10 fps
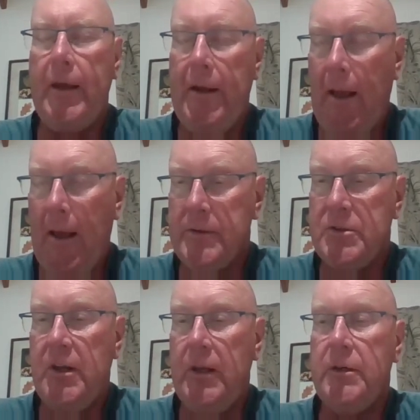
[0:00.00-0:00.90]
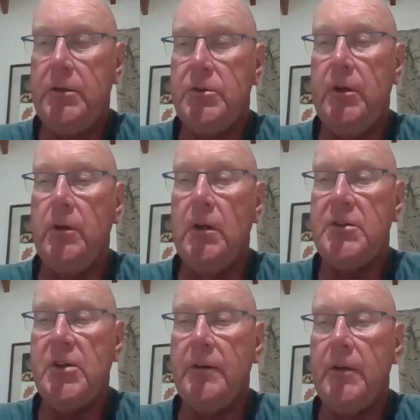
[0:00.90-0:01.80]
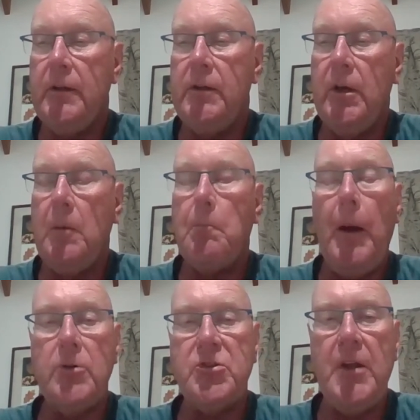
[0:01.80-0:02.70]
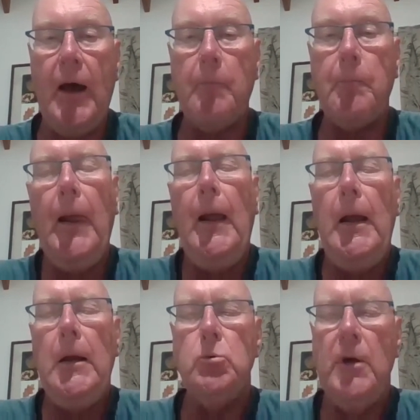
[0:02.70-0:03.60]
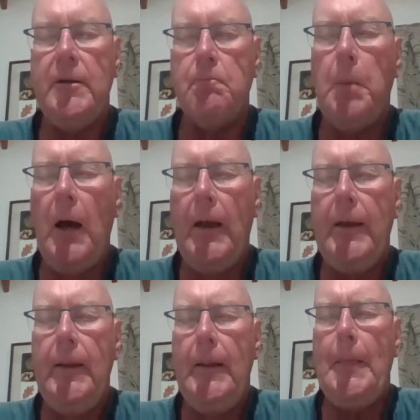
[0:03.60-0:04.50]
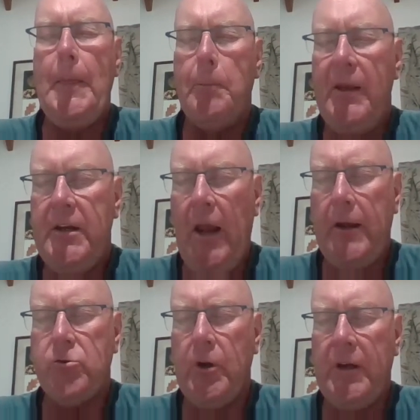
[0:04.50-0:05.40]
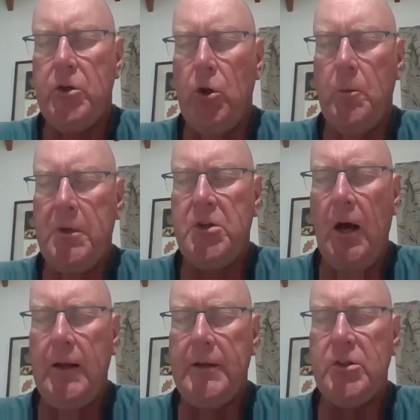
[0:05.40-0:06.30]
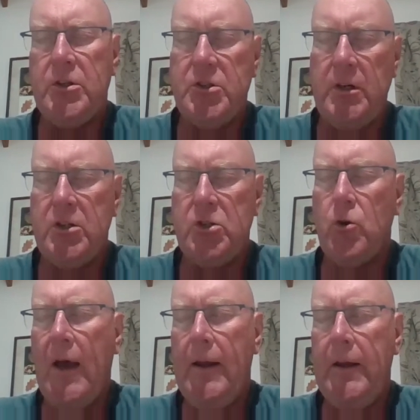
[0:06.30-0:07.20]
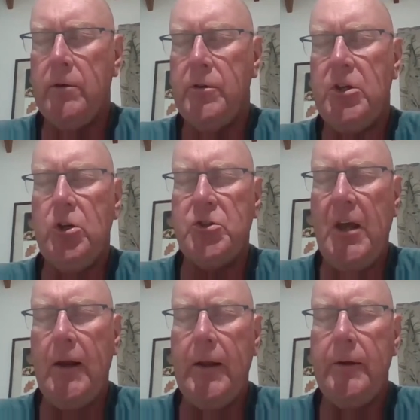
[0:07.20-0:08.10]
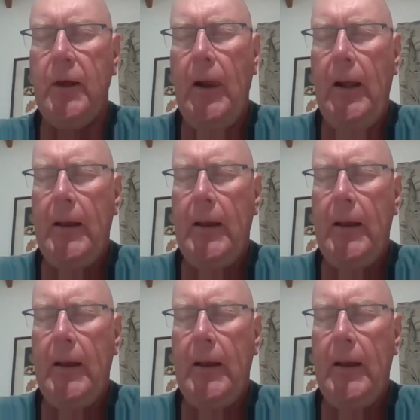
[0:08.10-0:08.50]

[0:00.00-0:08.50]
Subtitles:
dig it out and send it to you, Lucinda, that you can post up, written by the pediatric dermatologists in Australia and New Zealand.